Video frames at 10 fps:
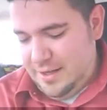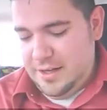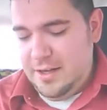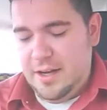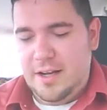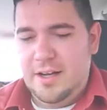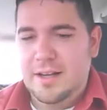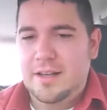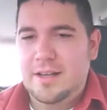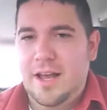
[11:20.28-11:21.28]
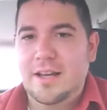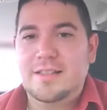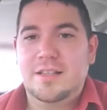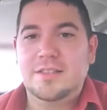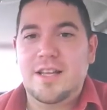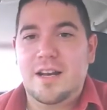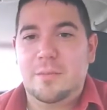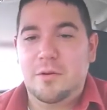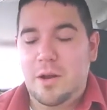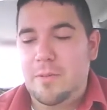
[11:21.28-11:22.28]
Eddie tells his dad he'll
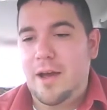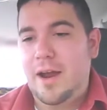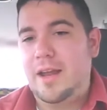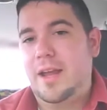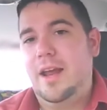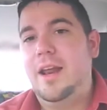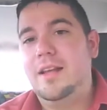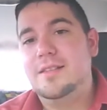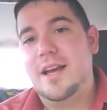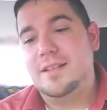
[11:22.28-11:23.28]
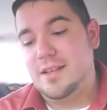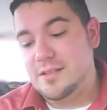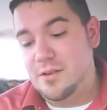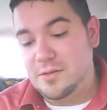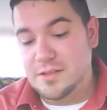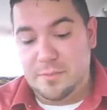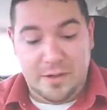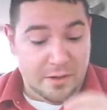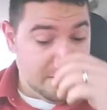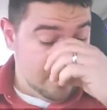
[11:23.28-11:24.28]
be right back, and Eddie's dad says, "Don't
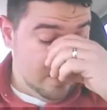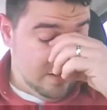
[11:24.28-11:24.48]
disappear."